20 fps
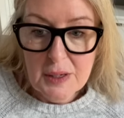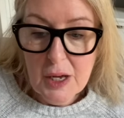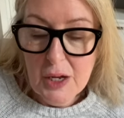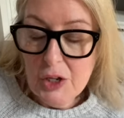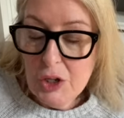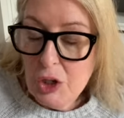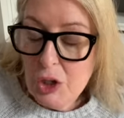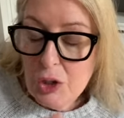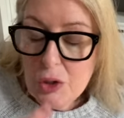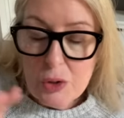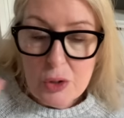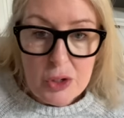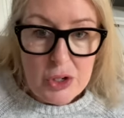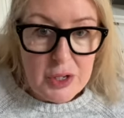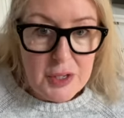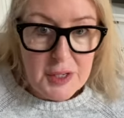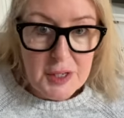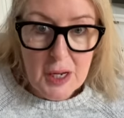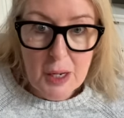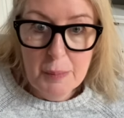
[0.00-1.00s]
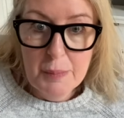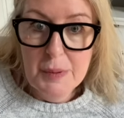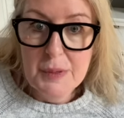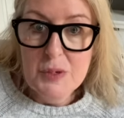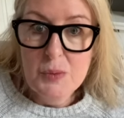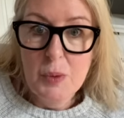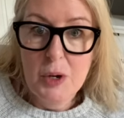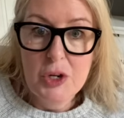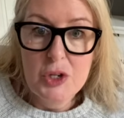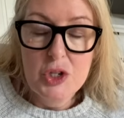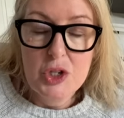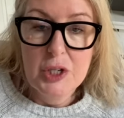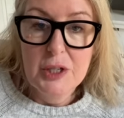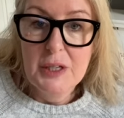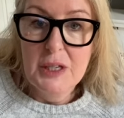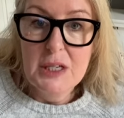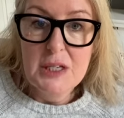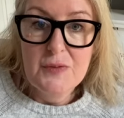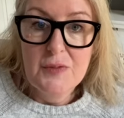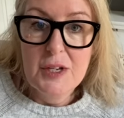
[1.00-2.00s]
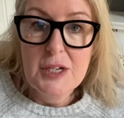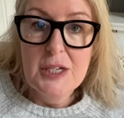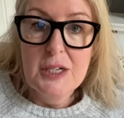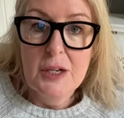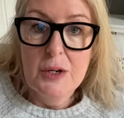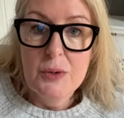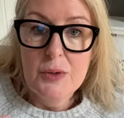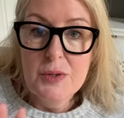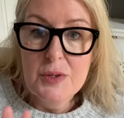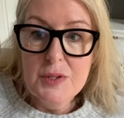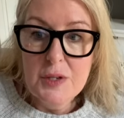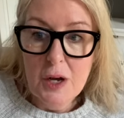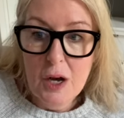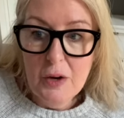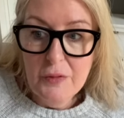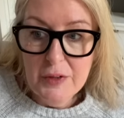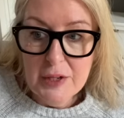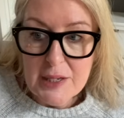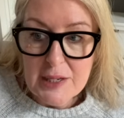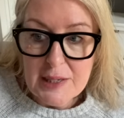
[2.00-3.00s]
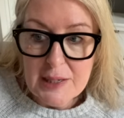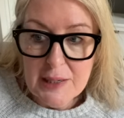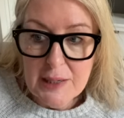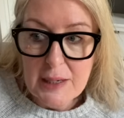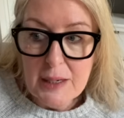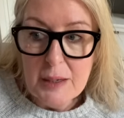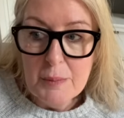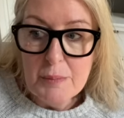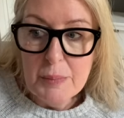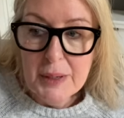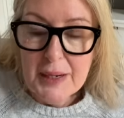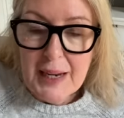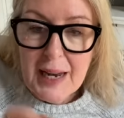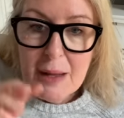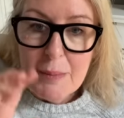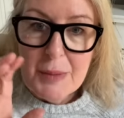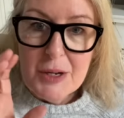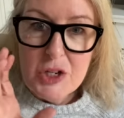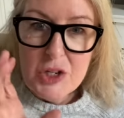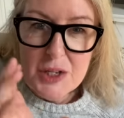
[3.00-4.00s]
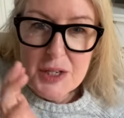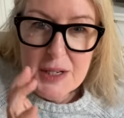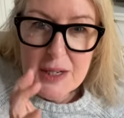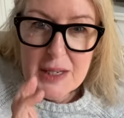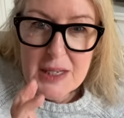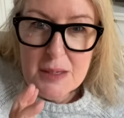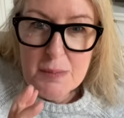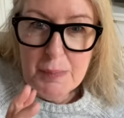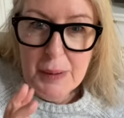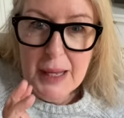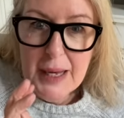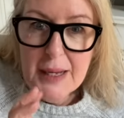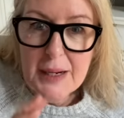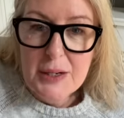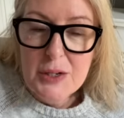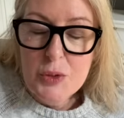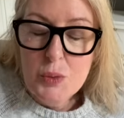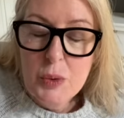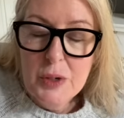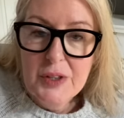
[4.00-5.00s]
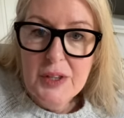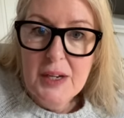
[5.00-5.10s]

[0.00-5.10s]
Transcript: a huge step is watching these videos, obviously, but let me just explain it with